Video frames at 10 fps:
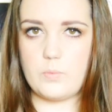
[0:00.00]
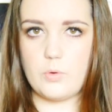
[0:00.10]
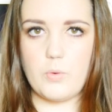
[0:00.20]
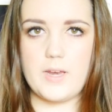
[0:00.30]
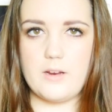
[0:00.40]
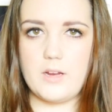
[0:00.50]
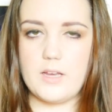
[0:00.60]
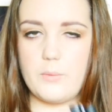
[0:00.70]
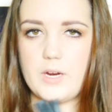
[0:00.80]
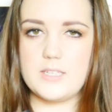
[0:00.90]
the one
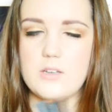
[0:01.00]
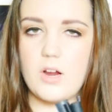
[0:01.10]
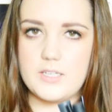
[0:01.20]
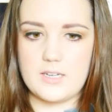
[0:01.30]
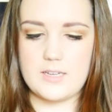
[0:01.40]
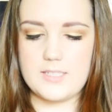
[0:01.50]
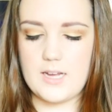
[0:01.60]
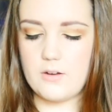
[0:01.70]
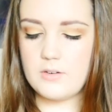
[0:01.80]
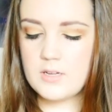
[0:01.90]
area where it's hard to cut
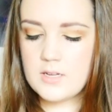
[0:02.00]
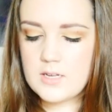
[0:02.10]
down.